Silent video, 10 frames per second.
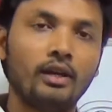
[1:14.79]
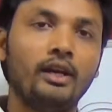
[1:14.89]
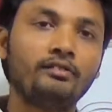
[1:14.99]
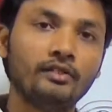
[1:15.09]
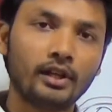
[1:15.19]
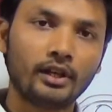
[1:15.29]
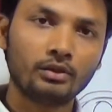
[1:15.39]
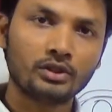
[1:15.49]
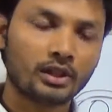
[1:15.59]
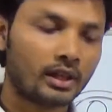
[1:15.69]
If they
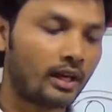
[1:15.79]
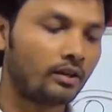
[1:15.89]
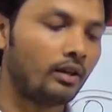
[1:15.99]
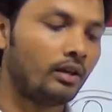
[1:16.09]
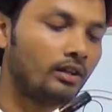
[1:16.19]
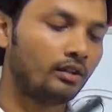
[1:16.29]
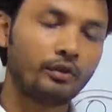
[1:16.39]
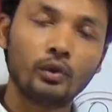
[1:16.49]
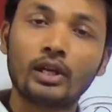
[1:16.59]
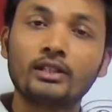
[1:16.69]
reduce the drag, the
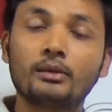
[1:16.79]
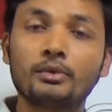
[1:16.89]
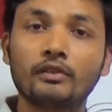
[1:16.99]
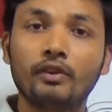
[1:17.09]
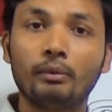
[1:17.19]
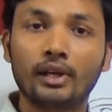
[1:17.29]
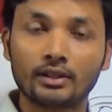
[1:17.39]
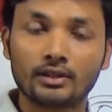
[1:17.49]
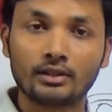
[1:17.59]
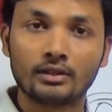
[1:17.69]
fuel consumption will be
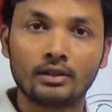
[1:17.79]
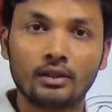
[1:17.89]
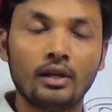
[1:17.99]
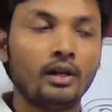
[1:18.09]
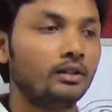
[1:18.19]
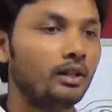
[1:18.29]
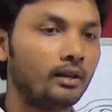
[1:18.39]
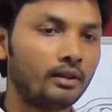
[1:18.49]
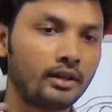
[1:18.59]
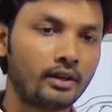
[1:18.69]
less.
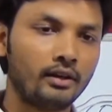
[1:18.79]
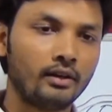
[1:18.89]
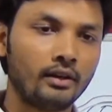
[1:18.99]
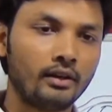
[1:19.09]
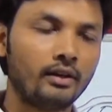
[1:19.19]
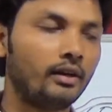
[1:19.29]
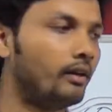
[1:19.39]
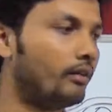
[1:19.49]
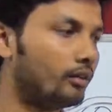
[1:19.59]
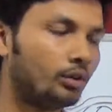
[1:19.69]

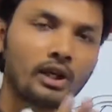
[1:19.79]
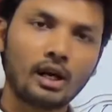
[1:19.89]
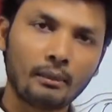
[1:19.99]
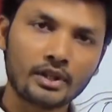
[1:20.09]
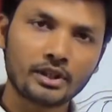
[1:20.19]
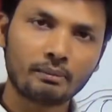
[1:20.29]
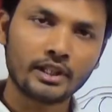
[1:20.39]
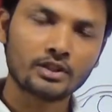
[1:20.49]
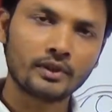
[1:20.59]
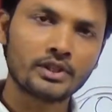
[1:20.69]
With the commercial
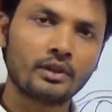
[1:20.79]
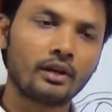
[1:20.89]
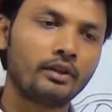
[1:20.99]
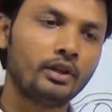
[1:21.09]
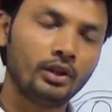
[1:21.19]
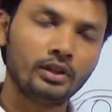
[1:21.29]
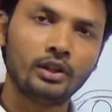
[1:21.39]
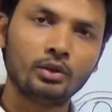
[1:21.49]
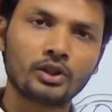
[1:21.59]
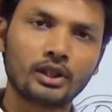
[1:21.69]
planes which are in the
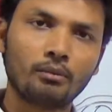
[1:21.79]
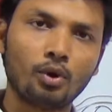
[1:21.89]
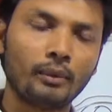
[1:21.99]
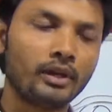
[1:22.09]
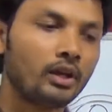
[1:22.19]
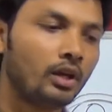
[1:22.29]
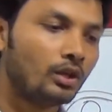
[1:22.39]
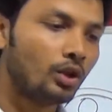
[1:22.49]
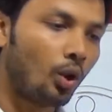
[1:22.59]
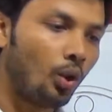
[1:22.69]
use at the moment,
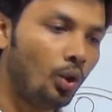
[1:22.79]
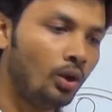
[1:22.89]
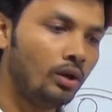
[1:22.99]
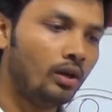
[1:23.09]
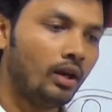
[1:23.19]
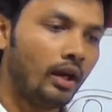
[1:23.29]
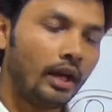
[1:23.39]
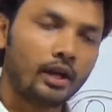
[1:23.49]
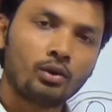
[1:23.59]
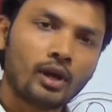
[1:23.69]
the whole
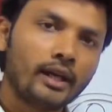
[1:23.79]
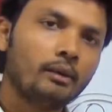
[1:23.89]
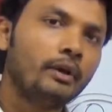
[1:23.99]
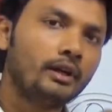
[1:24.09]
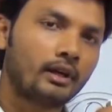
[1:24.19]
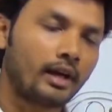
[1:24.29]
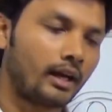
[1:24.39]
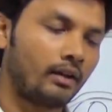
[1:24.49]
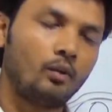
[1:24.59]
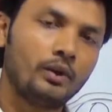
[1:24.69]
aerodynamic
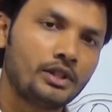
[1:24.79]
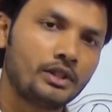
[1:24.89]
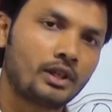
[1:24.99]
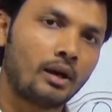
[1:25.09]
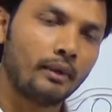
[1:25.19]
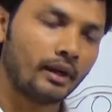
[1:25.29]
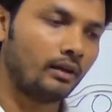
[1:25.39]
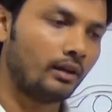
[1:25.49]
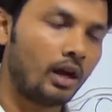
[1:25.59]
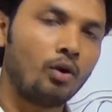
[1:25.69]
drag which is
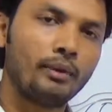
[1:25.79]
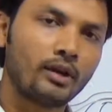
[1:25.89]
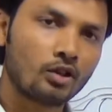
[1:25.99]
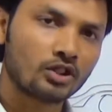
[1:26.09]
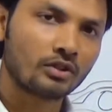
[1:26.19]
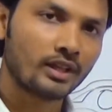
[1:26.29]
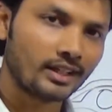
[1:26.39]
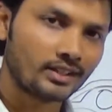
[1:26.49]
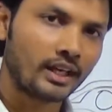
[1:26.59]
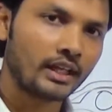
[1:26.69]
coming now because of the
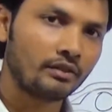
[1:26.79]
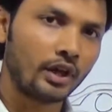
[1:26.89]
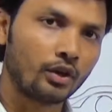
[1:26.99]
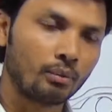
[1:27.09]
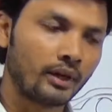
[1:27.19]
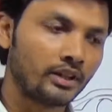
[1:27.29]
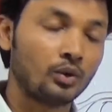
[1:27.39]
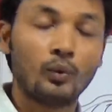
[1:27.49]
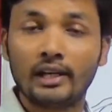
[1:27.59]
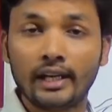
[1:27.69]
design of the
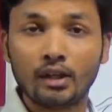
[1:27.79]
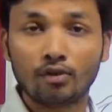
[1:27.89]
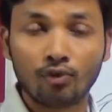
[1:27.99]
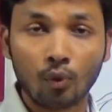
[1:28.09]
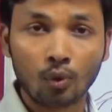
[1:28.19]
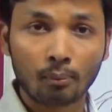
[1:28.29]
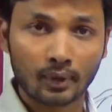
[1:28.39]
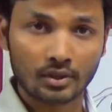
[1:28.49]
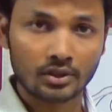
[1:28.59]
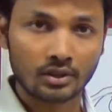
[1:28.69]
aeroplanes will take the
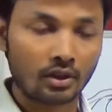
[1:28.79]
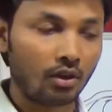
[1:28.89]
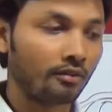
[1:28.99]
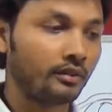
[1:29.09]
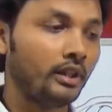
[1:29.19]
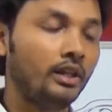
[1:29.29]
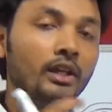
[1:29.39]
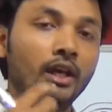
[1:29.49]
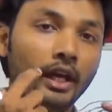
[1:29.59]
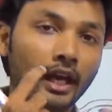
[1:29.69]
4% of the
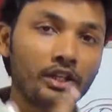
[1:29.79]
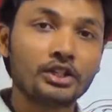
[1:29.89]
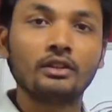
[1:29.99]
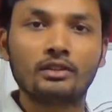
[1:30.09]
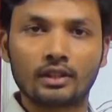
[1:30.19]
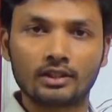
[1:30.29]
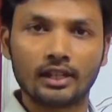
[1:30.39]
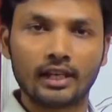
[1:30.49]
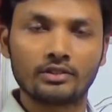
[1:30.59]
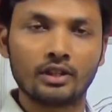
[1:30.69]
engine thrust
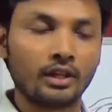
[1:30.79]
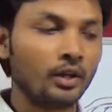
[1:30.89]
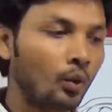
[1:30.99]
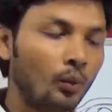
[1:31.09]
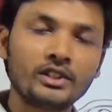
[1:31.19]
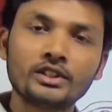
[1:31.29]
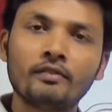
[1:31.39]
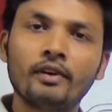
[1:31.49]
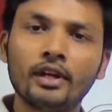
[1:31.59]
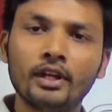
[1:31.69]
actually, which is
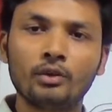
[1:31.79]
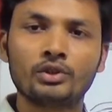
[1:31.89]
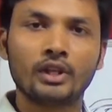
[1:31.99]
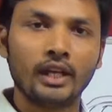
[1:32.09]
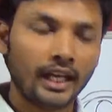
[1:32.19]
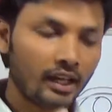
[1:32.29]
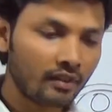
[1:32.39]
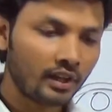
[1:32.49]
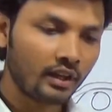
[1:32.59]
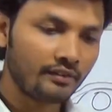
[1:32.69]
a very huge.
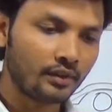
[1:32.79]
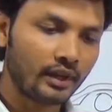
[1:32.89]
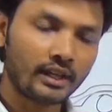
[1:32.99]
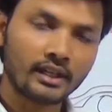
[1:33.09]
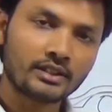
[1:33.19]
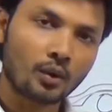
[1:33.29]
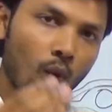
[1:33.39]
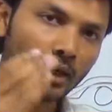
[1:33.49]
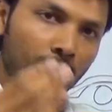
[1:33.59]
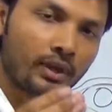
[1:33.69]
Even if you decrease the
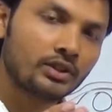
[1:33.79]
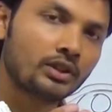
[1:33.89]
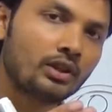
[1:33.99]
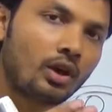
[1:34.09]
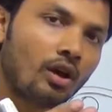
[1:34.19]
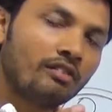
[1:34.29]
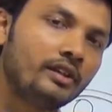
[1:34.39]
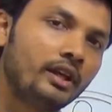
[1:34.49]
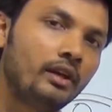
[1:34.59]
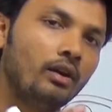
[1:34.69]
1% of
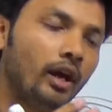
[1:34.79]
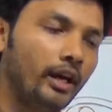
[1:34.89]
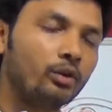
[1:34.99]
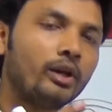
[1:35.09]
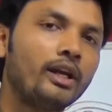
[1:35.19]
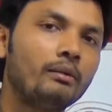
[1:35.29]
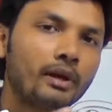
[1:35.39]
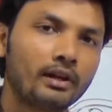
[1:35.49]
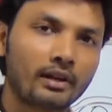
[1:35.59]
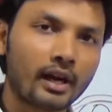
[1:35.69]
the
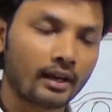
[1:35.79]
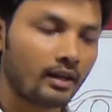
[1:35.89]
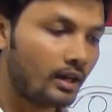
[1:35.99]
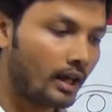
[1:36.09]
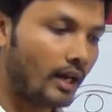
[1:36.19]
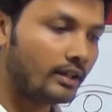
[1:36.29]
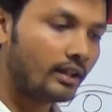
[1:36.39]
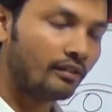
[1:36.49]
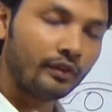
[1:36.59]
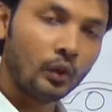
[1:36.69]
aerodynamic drag, and
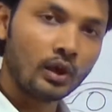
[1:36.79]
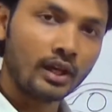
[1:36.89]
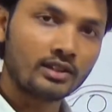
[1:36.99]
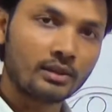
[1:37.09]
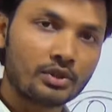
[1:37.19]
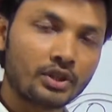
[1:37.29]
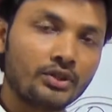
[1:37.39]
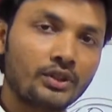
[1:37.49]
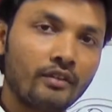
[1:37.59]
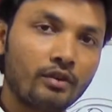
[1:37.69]
then the fuel consumption
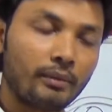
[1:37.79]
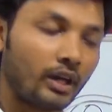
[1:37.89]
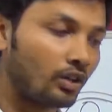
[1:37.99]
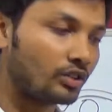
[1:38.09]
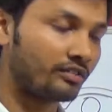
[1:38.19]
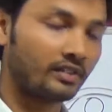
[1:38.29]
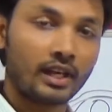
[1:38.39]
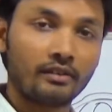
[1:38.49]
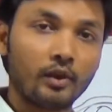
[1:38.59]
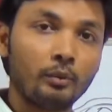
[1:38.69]
saved because of
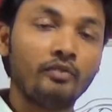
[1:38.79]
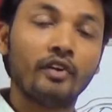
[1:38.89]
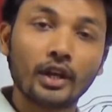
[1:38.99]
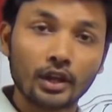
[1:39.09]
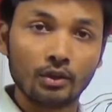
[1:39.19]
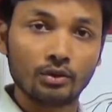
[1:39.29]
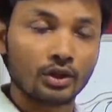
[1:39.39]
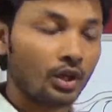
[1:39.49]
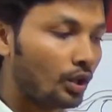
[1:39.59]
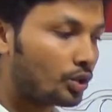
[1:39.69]
that will be very huge.
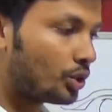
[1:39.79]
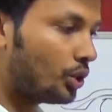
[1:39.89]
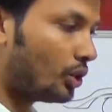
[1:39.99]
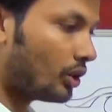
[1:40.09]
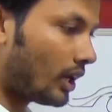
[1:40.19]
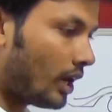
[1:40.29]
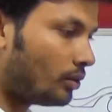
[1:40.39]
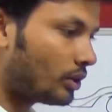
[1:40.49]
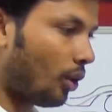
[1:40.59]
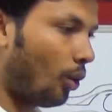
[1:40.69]
So
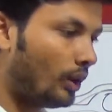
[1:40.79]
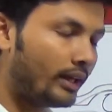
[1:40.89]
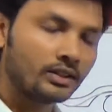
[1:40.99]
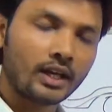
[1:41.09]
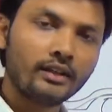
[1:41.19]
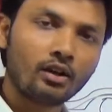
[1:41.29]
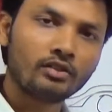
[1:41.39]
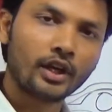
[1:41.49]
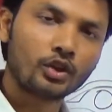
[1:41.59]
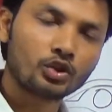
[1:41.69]
now the whole design
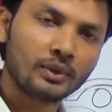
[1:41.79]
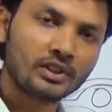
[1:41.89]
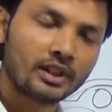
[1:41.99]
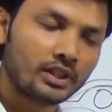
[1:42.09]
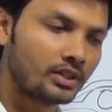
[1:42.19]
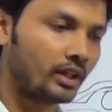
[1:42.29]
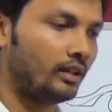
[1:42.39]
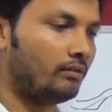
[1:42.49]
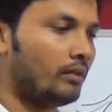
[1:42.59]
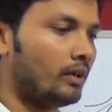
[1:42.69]
of the aerospace
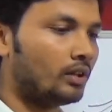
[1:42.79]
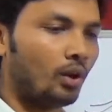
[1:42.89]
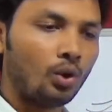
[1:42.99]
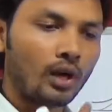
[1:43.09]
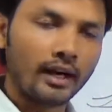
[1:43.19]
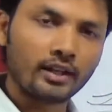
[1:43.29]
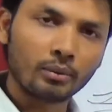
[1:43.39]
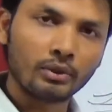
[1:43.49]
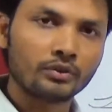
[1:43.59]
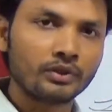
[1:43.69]
industry, the whole
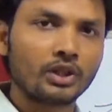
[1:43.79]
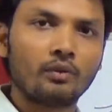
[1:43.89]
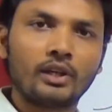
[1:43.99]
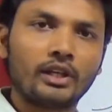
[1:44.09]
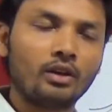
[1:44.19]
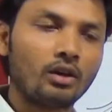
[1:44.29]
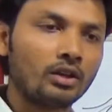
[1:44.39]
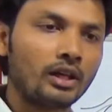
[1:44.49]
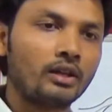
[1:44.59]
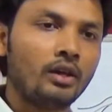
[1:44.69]
attributes which are working on
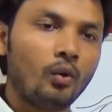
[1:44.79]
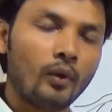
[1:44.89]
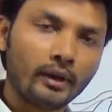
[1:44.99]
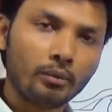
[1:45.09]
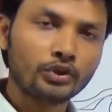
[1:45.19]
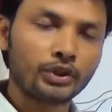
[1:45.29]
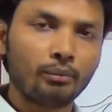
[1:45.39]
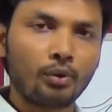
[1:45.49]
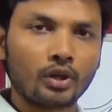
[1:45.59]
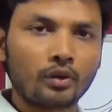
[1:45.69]
that, very most
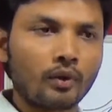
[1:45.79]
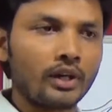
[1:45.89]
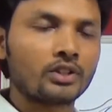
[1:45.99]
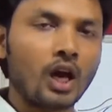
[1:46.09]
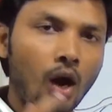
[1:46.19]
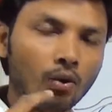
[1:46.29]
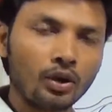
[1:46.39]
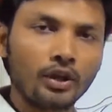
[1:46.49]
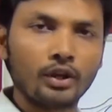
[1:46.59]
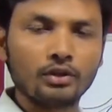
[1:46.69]
important one is how
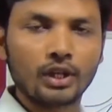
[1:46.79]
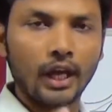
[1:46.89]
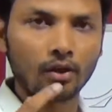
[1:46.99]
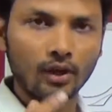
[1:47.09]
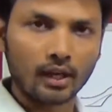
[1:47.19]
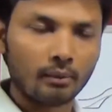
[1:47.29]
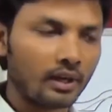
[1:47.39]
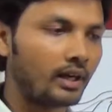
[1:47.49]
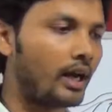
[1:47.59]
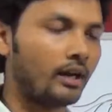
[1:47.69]
to reduce the
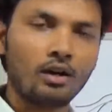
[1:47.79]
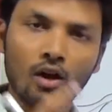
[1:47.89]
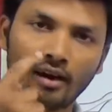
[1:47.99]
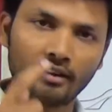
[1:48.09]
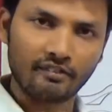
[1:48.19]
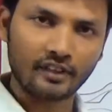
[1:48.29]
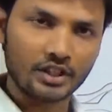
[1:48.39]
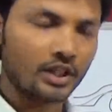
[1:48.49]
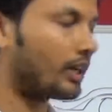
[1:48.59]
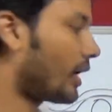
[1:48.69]
aerodynamic drag or a
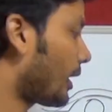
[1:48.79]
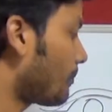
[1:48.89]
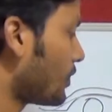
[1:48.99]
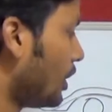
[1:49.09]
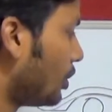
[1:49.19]
friction drag.